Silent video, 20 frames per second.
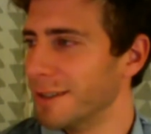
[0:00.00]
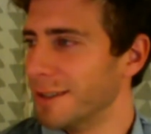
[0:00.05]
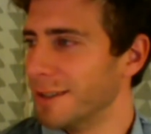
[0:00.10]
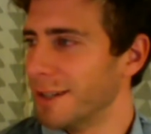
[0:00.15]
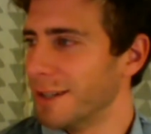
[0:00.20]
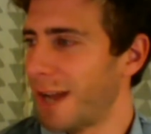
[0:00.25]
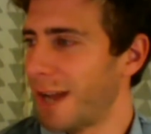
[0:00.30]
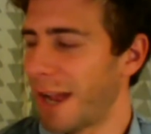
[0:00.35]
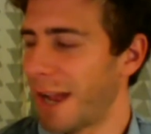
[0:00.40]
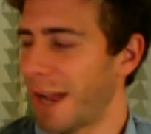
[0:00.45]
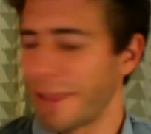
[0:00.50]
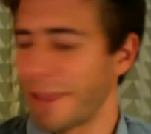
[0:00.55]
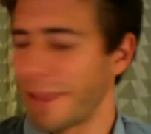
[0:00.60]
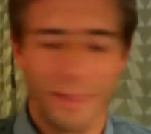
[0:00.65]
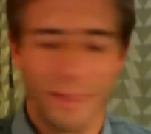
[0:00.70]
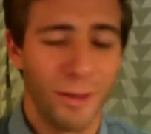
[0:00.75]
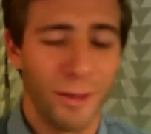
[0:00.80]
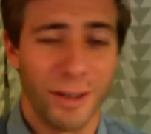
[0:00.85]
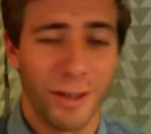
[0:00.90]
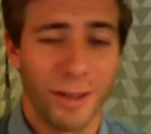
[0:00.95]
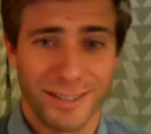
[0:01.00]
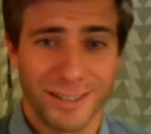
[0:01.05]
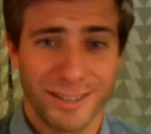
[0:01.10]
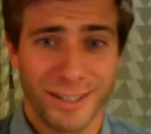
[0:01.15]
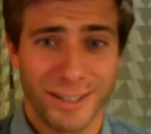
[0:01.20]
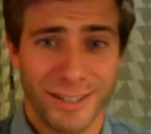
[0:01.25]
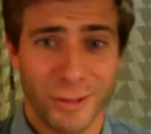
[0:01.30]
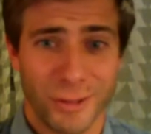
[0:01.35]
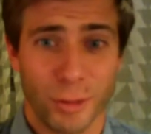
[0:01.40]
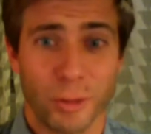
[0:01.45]
I think you got to say
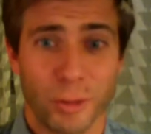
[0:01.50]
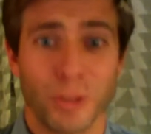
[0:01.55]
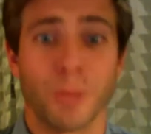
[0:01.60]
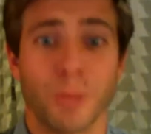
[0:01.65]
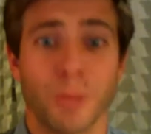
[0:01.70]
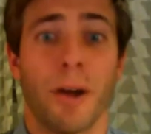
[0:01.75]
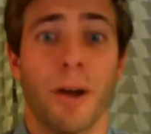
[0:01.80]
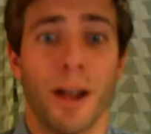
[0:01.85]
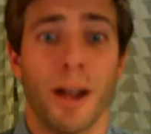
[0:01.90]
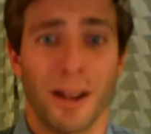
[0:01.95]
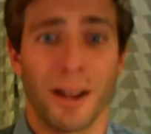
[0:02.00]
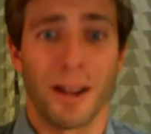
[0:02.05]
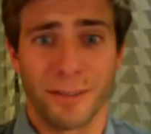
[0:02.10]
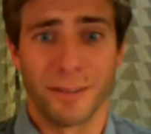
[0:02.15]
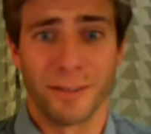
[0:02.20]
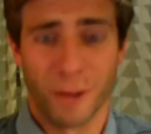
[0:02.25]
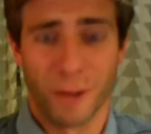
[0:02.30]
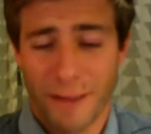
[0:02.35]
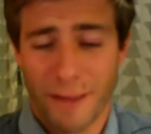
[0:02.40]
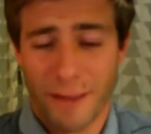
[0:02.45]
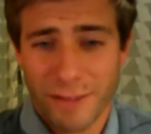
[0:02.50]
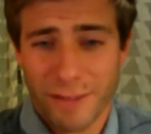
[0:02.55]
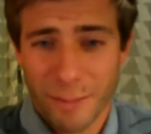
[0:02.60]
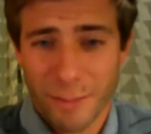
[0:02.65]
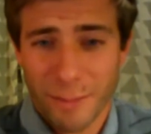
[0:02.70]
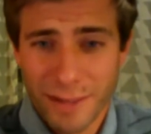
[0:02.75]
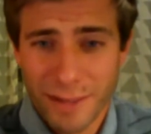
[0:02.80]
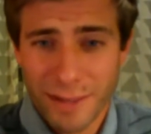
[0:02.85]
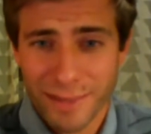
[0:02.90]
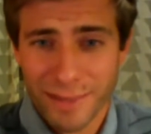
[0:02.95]
it's Serge Ibaka for having them
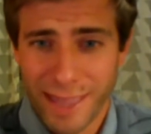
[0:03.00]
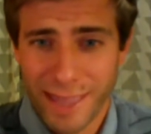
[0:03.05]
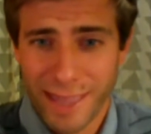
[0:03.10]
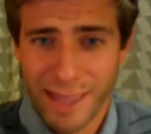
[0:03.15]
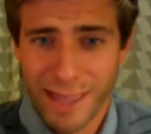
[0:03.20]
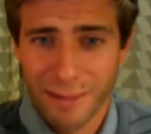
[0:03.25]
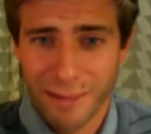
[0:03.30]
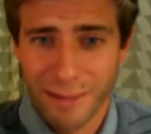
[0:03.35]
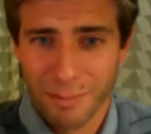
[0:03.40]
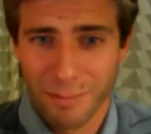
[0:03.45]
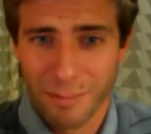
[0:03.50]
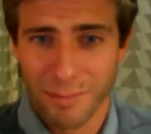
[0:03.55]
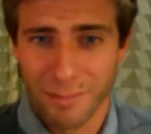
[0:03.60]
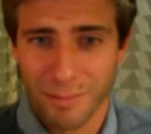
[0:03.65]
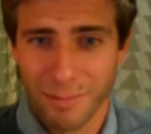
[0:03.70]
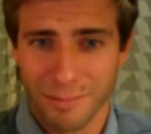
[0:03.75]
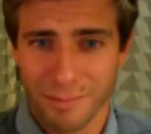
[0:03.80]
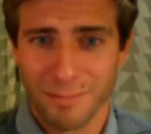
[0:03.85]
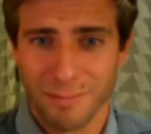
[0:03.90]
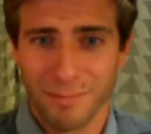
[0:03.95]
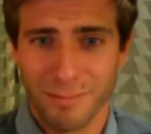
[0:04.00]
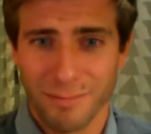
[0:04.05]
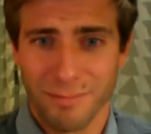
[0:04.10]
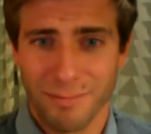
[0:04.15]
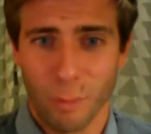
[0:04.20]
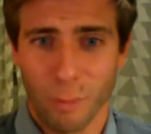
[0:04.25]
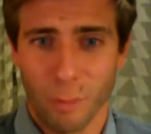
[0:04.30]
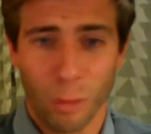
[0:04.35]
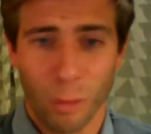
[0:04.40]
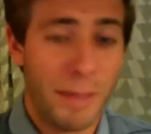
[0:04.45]
in the game.
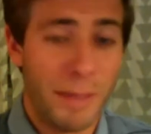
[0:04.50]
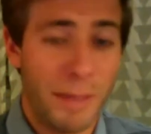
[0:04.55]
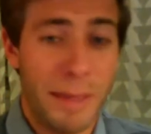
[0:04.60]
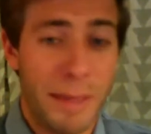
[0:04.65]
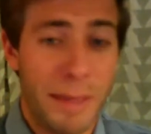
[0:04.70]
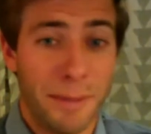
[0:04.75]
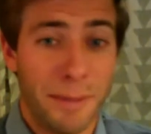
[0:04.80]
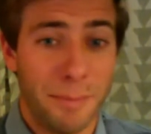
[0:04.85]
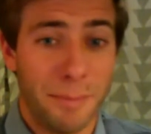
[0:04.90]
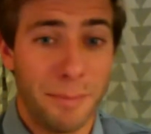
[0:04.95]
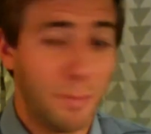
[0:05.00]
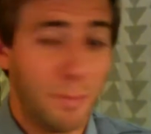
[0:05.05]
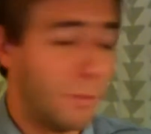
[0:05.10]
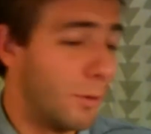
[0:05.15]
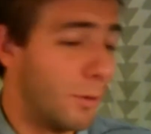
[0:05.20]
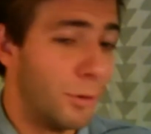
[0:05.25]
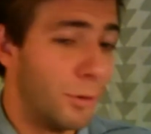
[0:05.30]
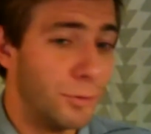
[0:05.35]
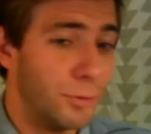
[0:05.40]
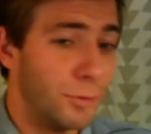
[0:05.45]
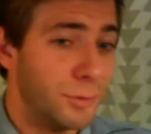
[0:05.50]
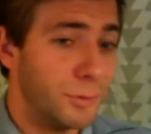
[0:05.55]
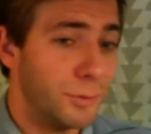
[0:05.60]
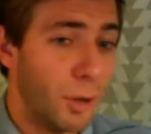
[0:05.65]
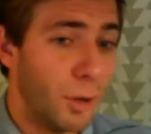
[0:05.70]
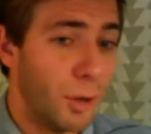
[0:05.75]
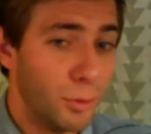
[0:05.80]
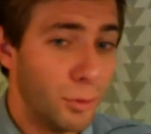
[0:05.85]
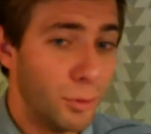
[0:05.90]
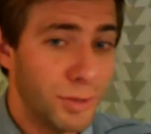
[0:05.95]
Or maybe
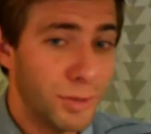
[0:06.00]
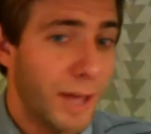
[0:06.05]
Jones.